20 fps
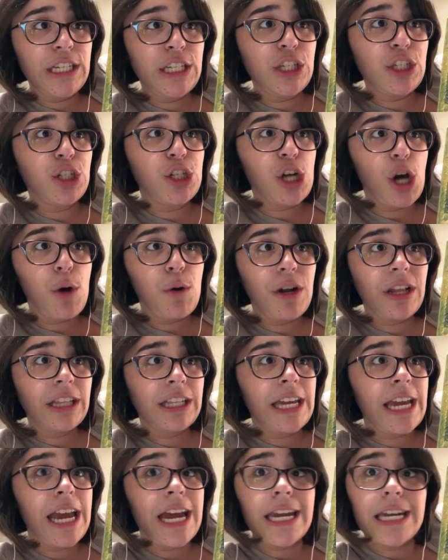is
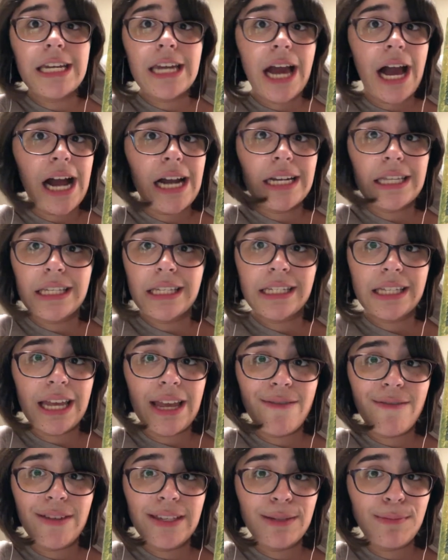totally not the
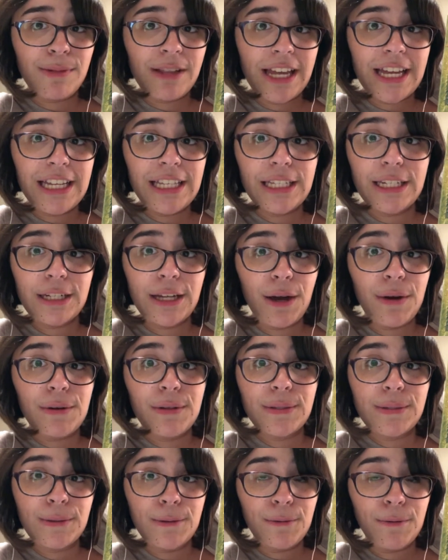safest place to go to
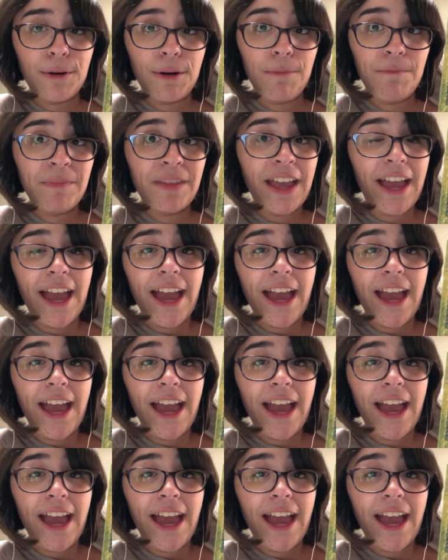school,